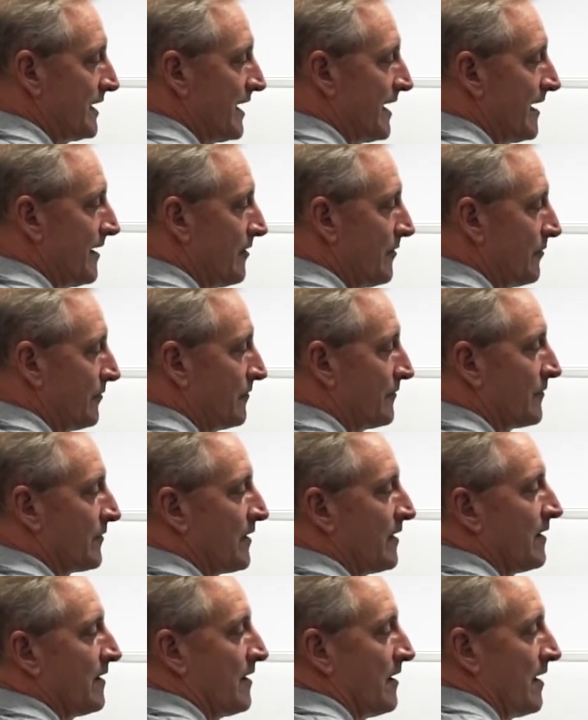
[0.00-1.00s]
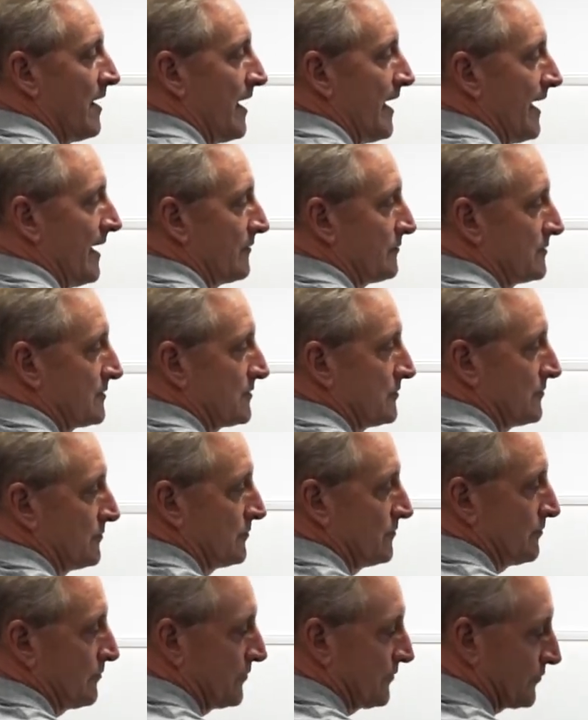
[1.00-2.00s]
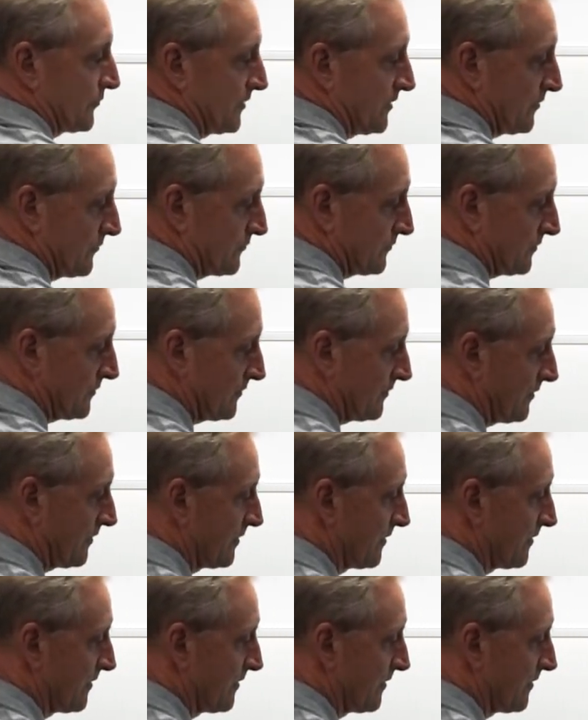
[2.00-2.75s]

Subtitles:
out to 300